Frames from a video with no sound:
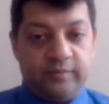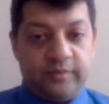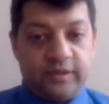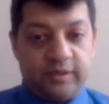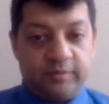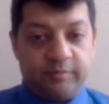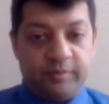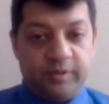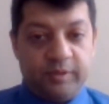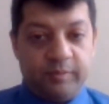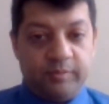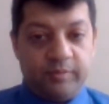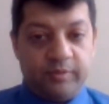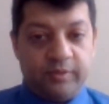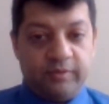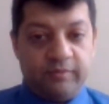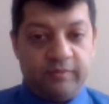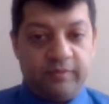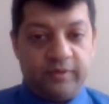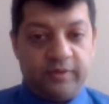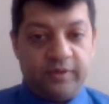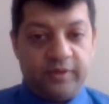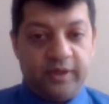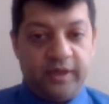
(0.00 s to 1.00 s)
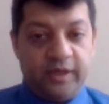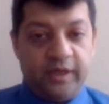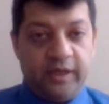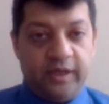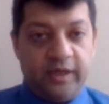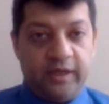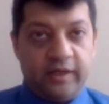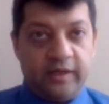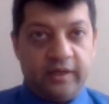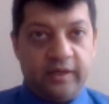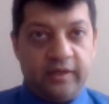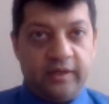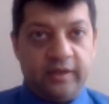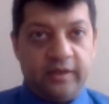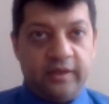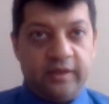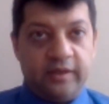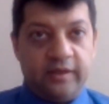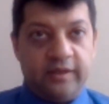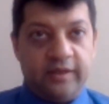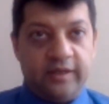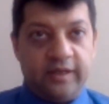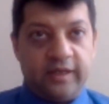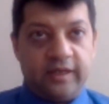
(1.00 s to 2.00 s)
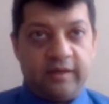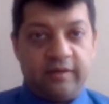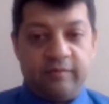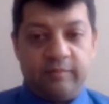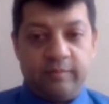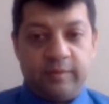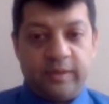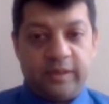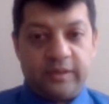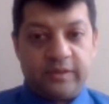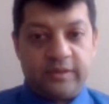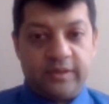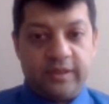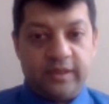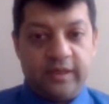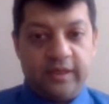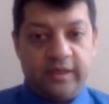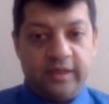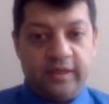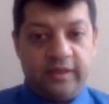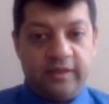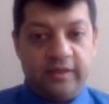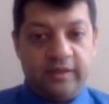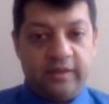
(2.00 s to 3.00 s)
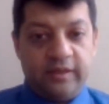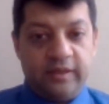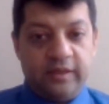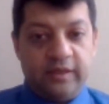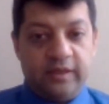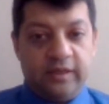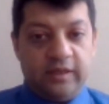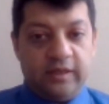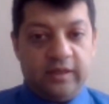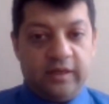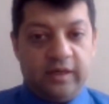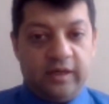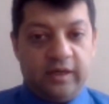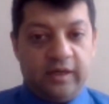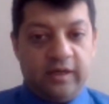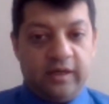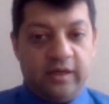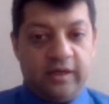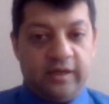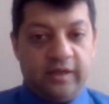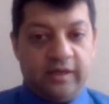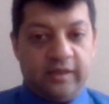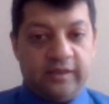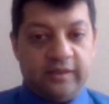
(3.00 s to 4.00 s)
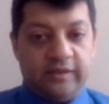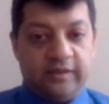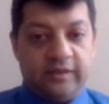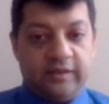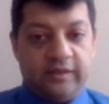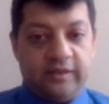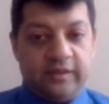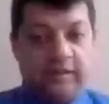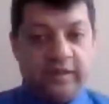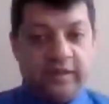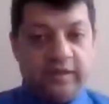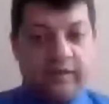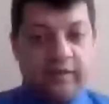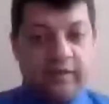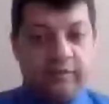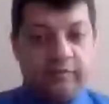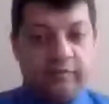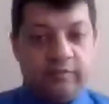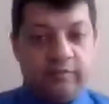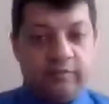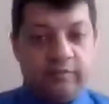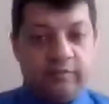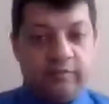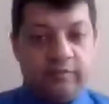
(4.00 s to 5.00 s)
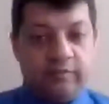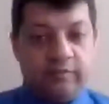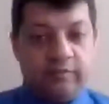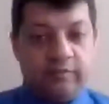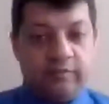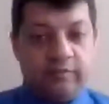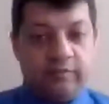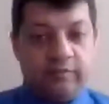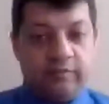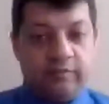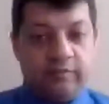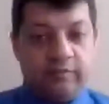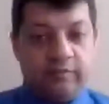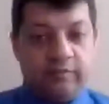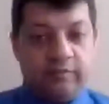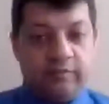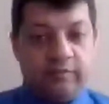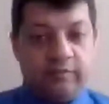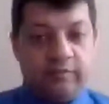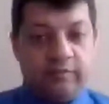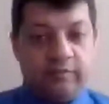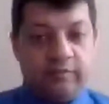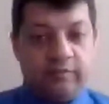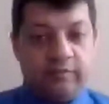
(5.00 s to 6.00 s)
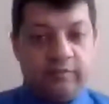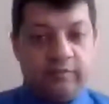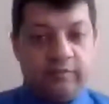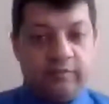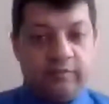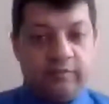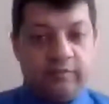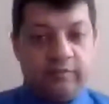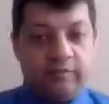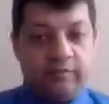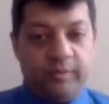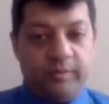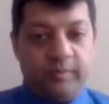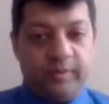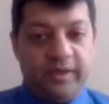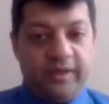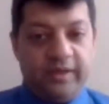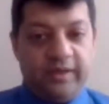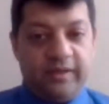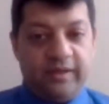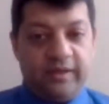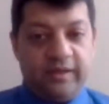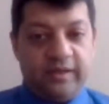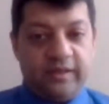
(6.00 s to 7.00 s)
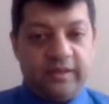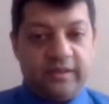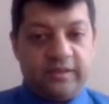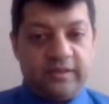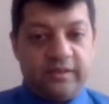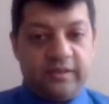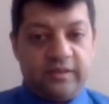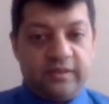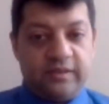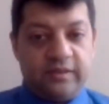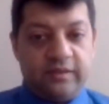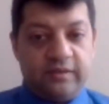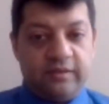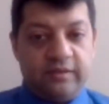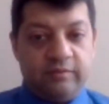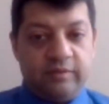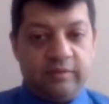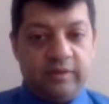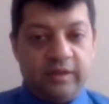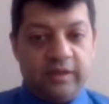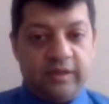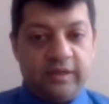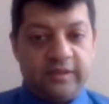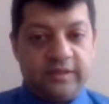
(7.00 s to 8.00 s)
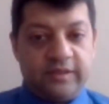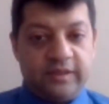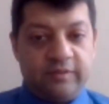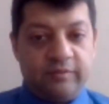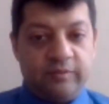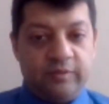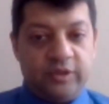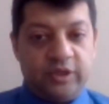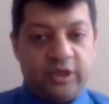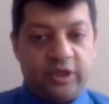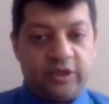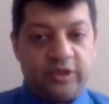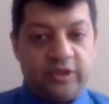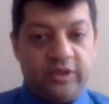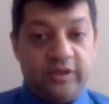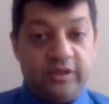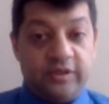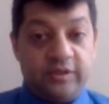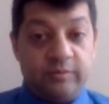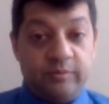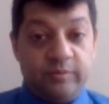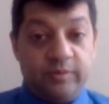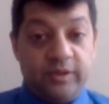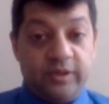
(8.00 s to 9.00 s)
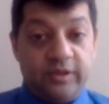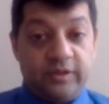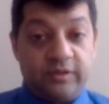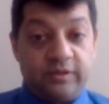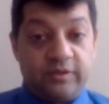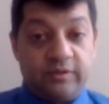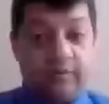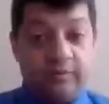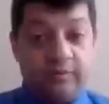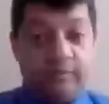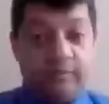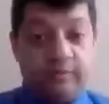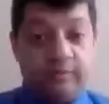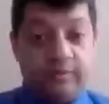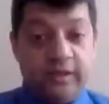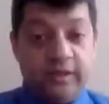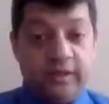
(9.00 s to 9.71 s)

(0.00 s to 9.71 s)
Some people are very negative about selling. They don't like rejection. But the main thing is to realize that rejection isn't personal.